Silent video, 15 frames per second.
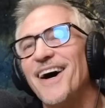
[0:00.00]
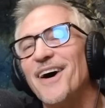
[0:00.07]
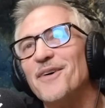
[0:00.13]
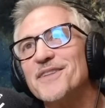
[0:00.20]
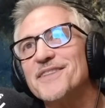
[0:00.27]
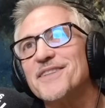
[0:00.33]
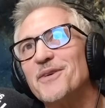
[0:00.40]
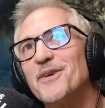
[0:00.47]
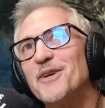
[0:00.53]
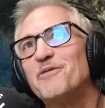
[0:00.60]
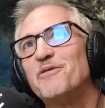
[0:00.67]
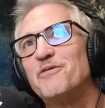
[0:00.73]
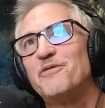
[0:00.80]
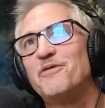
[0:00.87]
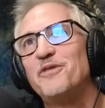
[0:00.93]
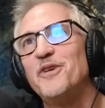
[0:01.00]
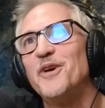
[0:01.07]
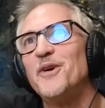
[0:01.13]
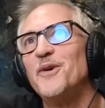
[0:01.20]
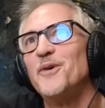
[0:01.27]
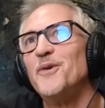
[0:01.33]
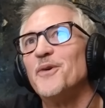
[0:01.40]
I was. There were a
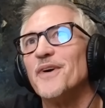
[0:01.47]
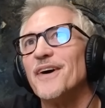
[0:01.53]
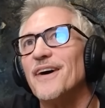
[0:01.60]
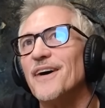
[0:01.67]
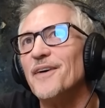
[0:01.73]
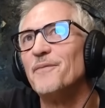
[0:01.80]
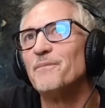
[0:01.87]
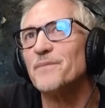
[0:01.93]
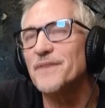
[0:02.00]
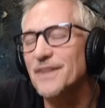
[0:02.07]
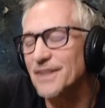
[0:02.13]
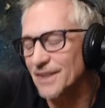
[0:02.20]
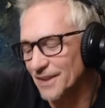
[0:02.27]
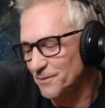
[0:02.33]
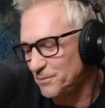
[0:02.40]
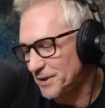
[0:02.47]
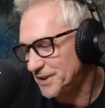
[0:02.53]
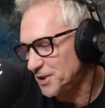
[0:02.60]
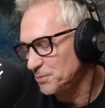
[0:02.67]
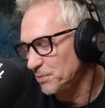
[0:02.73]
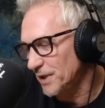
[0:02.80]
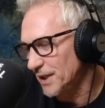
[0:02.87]
few um, kind of
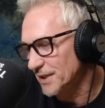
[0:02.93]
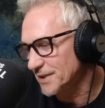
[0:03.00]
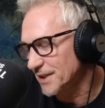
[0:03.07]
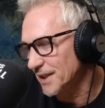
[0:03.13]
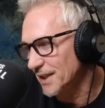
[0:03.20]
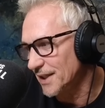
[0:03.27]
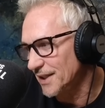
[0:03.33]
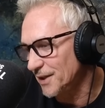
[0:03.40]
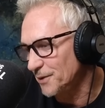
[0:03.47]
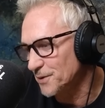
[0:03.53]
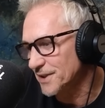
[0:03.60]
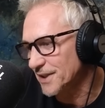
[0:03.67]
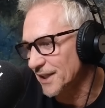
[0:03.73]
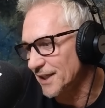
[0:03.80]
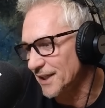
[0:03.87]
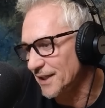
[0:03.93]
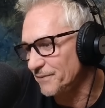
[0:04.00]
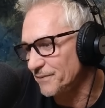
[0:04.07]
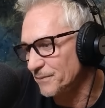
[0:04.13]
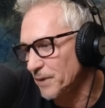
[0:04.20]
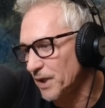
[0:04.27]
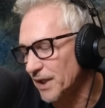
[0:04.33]
British players there, and I was there.
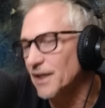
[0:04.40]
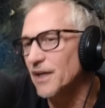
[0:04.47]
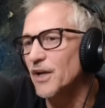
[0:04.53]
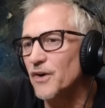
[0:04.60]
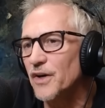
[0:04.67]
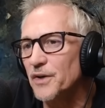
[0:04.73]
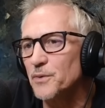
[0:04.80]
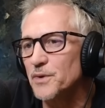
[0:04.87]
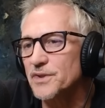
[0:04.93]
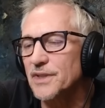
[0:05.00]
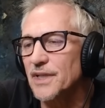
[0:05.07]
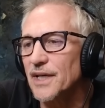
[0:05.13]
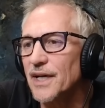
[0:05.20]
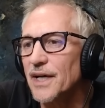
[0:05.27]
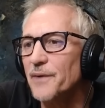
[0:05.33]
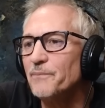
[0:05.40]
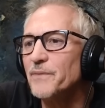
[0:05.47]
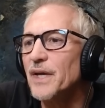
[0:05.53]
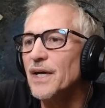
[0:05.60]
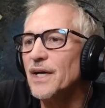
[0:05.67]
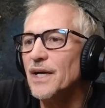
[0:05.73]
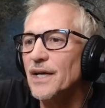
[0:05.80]
Michael Owen was there,
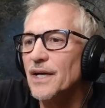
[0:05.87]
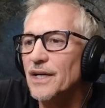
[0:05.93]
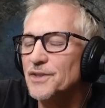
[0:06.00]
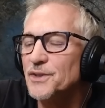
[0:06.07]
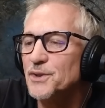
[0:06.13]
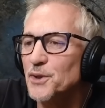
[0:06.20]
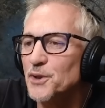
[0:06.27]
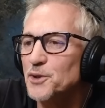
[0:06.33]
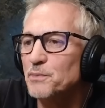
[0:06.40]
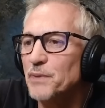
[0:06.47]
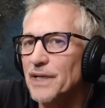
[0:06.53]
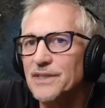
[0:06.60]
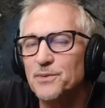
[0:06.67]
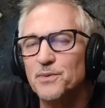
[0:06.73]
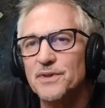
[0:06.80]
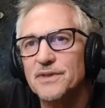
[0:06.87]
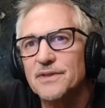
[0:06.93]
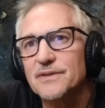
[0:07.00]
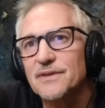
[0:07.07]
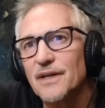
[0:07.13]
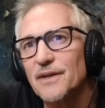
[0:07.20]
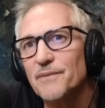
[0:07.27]
and George Best
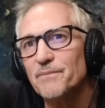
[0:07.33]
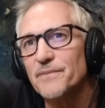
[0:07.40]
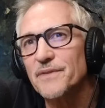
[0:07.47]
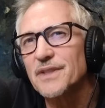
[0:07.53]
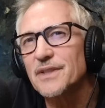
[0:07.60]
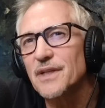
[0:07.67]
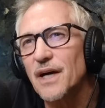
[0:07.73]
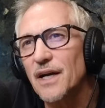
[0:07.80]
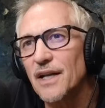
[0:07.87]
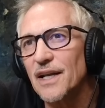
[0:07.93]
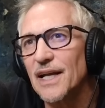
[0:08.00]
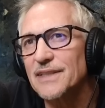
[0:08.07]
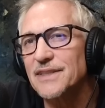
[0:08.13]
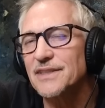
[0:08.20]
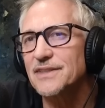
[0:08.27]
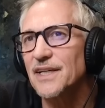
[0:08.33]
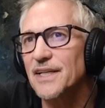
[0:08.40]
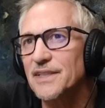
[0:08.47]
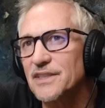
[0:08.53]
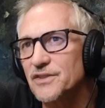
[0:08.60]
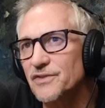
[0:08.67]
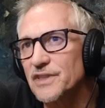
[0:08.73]
was um, kind of latter
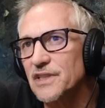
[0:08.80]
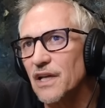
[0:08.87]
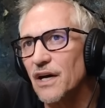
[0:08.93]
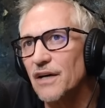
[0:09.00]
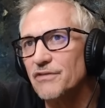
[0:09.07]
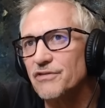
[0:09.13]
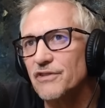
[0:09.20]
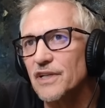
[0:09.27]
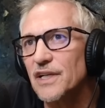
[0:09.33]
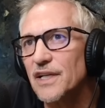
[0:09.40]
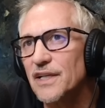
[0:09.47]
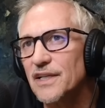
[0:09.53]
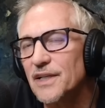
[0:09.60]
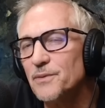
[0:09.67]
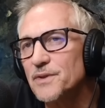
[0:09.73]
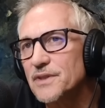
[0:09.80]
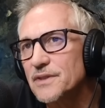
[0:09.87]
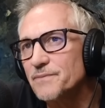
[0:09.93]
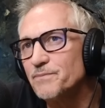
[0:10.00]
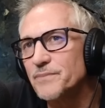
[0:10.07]
stages of his life really, and he was